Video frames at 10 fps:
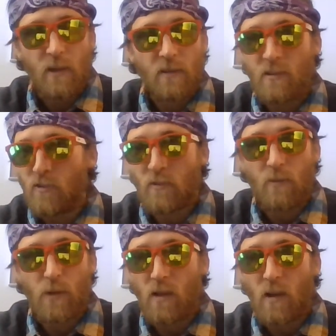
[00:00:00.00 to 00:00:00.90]
then you're going to
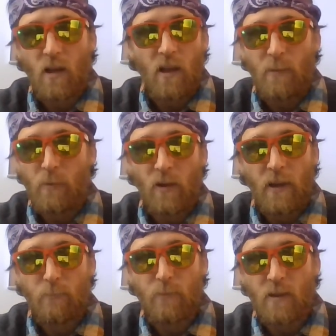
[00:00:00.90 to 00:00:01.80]
be climbing
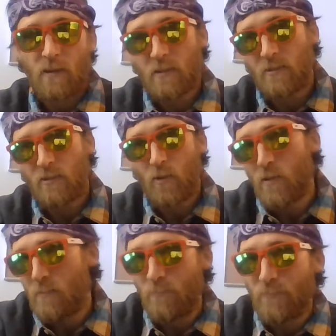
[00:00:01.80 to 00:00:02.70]
like me. Because you know
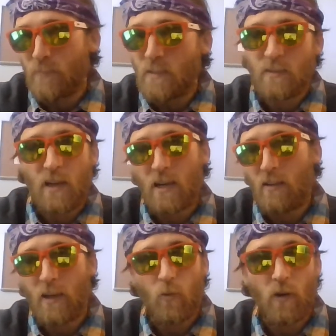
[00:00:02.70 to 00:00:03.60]
what? This is kind of
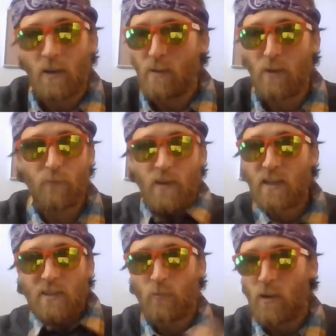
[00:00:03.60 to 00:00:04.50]
like what I got my
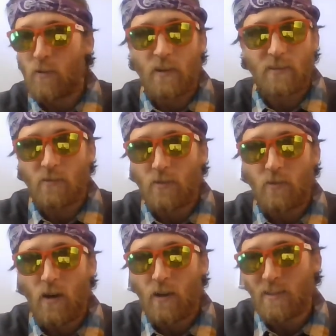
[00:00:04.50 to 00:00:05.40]
V-neck sweater on. It's a little
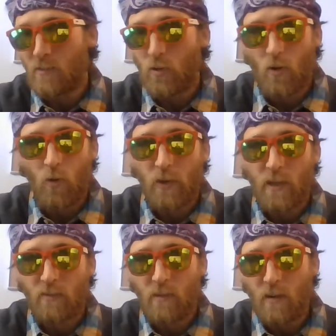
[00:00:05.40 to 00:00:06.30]
cold
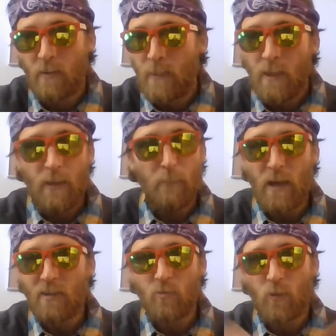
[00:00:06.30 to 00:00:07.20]
out there.
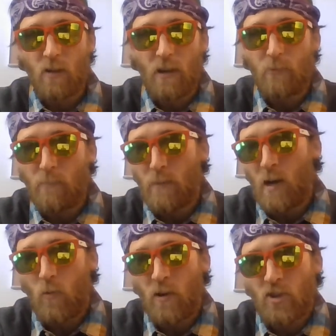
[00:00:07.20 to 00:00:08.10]
Imagine we're climbing up
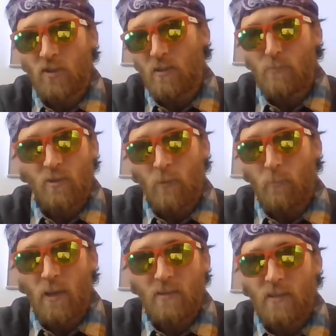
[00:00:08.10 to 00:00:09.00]
Mount Washington. Mr.
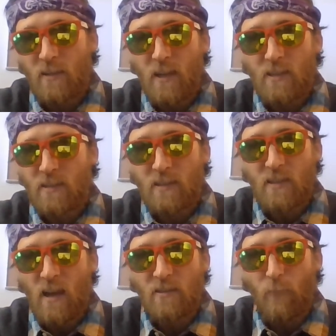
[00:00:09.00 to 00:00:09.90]
McMahon's done that at
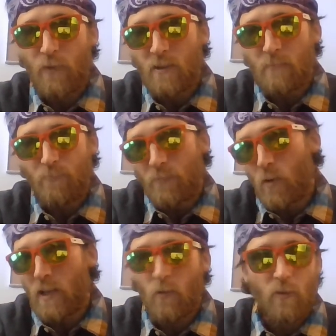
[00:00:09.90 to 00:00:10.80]
6,000 feet,
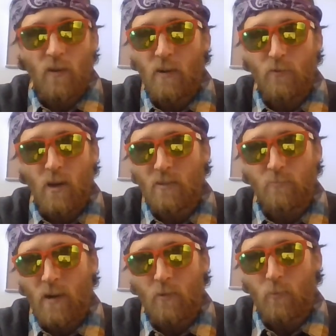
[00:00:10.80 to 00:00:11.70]
like over 100 miles
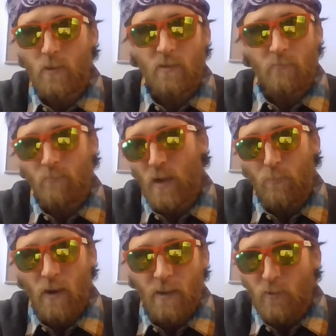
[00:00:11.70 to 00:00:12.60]
per hour wind. Not
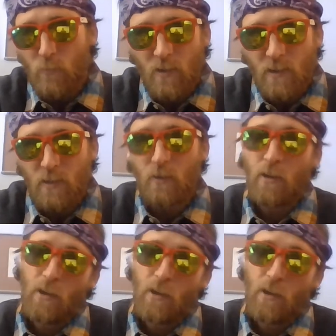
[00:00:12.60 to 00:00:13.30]
bragging, no big deal.